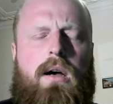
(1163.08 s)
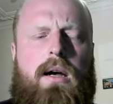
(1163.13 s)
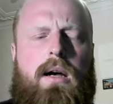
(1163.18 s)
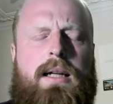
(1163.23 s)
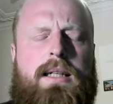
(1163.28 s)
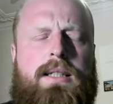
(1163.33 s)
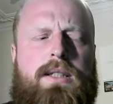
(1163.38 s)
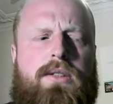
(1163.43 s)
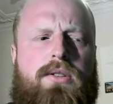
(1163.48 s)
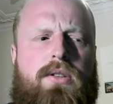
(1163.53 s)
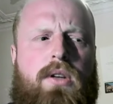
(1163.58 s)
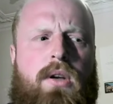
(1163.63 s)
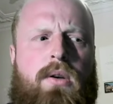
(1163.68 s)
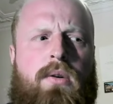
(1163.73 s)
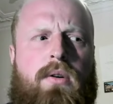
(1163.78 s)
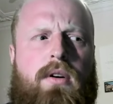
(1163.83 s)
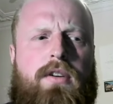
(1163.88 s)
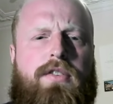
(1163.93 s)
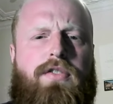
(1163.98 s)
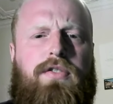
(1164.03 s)
And
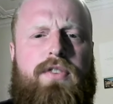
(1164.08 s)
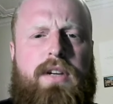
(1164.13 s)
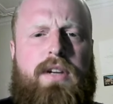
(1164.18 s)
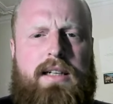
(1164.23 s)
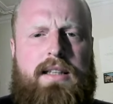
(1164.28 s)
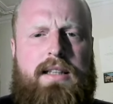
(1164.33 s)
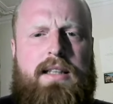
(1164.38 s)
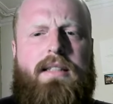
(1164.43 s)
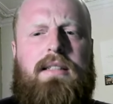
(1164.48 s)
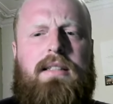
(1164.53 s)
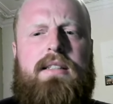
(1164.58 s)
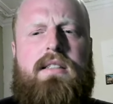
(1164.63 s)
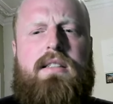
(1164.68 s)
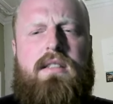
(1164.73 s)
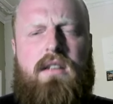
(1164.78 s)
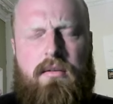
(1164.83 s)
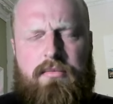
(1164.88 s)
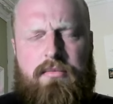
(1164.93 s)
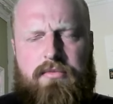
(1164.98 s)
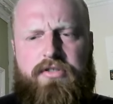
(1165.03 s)
so I think there's
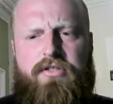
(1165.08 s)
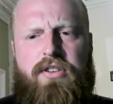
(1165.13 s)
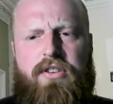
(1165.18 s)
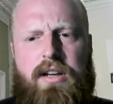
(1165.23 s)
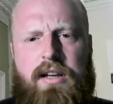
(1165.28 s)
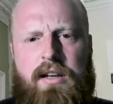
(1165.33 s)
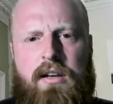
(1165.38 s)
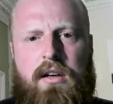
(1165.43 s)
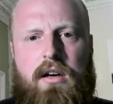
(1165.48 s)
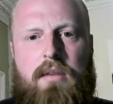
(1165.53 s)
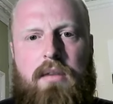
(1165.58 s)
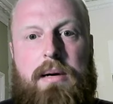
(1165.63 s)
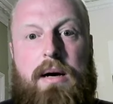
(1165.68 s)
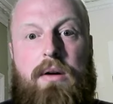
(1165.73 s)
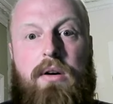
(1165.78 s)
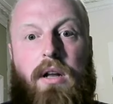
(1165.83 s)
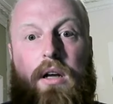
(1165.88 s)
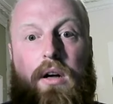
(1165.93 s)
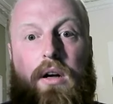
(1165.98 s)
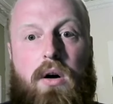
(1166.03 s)
something
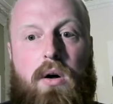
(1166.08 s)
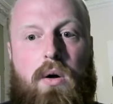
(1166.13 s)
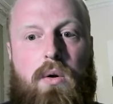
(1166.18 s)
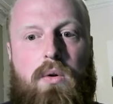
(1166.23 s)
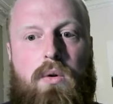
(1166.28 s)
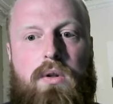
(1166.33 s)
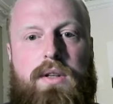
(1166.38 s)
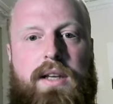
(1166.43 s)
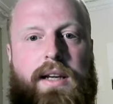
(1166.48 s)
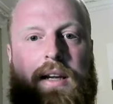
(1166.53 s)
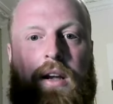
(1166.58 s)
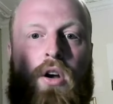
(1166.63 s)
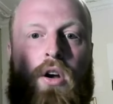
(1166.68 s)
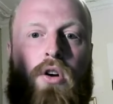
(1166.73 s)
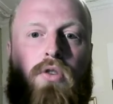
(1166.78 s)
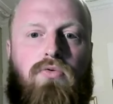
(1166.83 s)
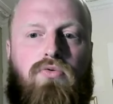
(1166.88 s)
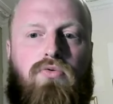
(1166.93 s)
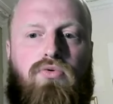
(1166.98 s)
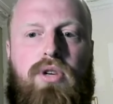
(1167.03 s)
about like holding,
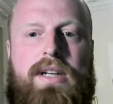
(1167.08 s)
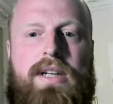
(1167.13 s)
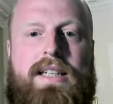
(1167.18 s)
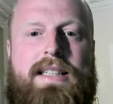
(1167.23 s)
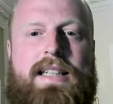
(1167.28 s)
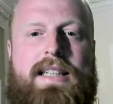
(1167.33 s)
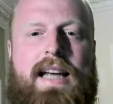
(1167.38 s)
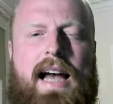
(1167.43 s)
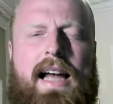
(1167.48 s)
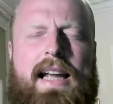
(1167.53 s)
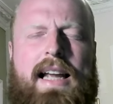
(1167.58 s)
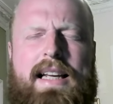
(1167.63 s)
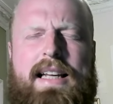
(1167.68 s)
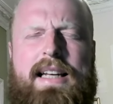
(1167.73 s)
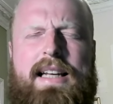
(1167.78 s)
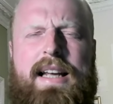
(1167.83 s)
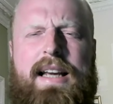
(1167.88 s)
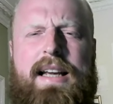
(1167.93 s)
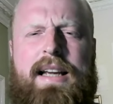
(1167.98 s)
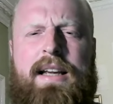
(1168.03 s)

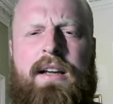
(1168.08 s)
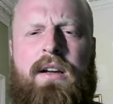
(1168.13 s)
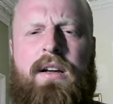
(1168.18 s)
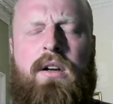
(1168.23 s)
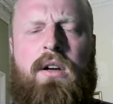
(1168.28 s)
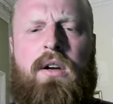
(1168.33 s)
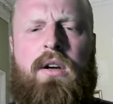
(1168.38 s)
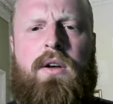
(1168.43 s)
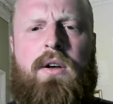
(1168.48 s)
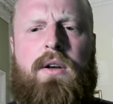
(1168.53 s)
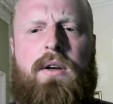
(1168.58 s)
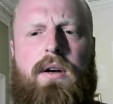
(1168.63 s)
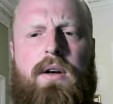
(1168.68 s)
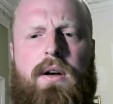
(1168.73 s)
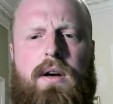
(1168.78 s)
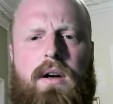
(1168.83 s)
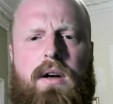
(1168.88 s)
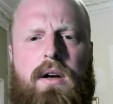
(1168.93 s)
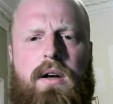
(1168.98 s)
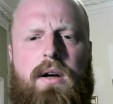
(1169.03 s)
retaining,
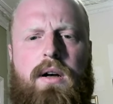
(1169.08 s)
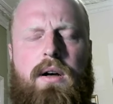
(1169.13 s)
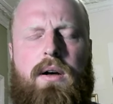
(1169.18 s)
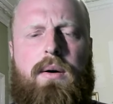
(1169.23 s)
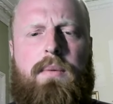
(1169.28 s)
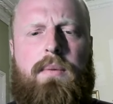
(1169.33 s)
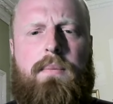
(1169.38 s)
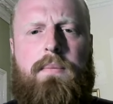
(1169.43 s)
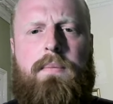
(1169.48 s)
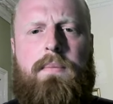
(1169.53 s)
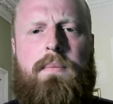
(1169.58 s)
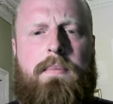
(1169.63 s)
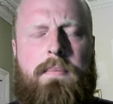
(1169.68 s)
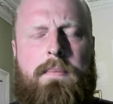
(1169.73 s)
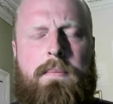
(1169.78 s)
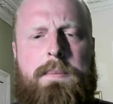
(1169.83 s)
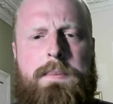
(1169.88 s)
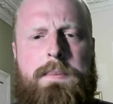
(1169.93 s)
um,